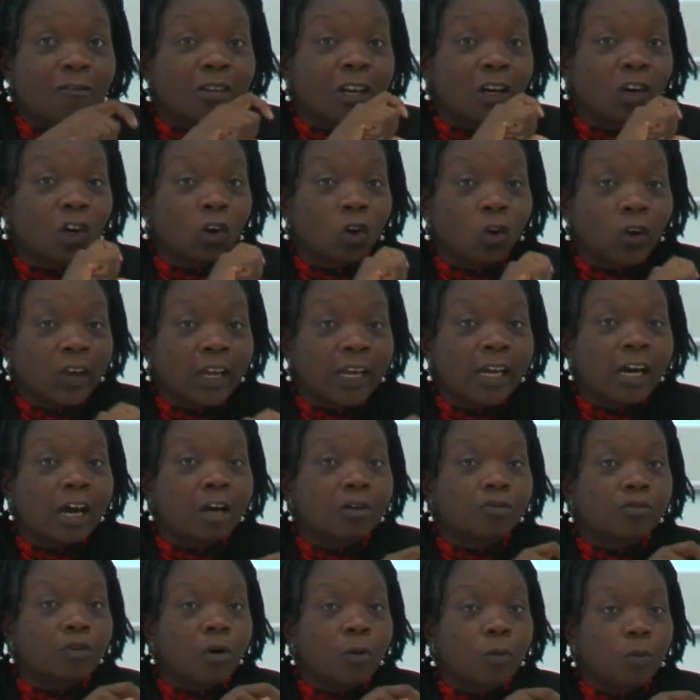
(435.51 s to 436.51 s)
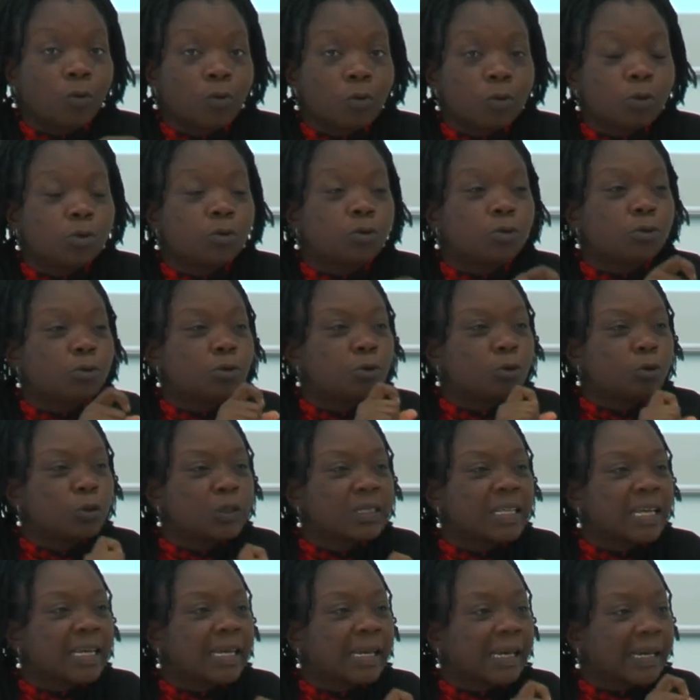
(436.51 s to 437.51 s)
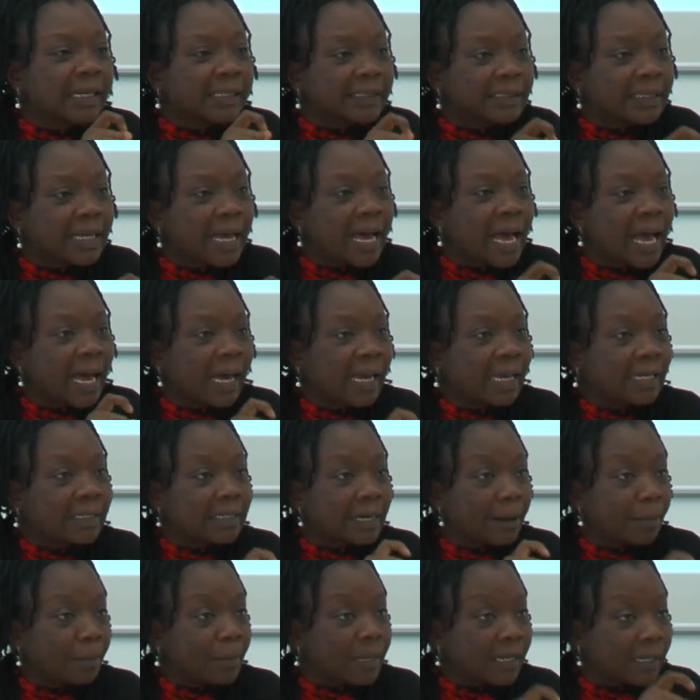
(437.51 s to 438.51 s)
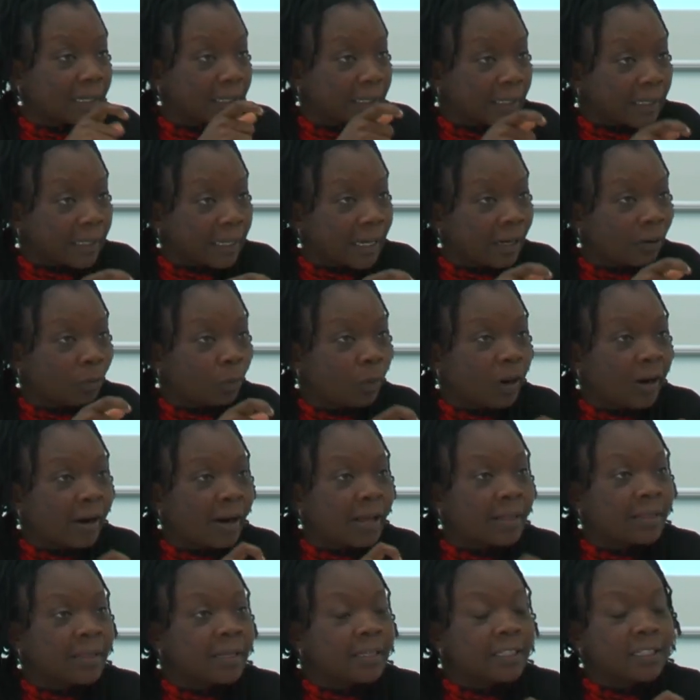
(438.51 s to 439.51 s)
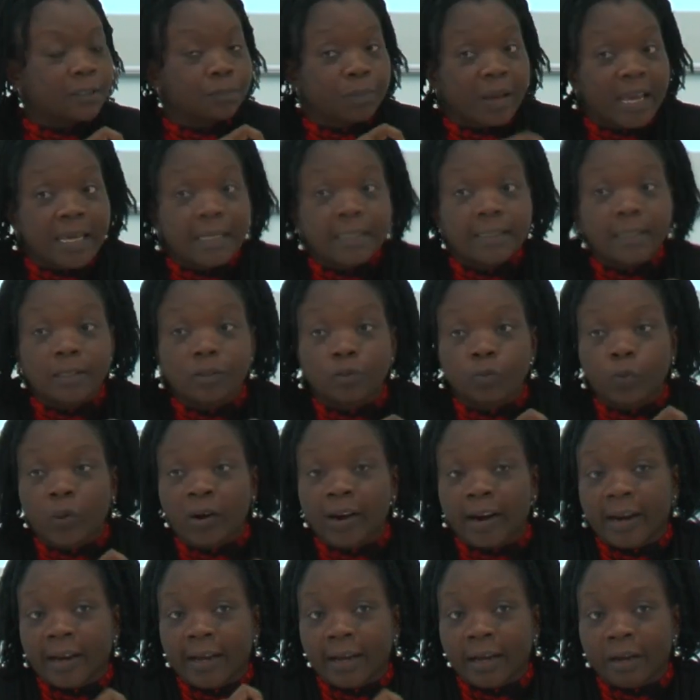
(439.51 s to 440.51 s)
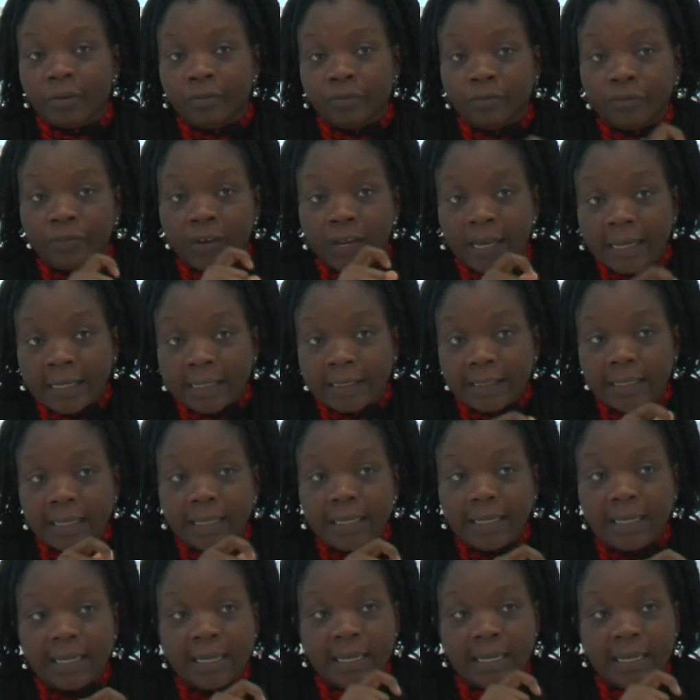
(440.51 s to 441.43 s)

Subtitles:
been looking out for who's using it academically and where are the spaces where I can find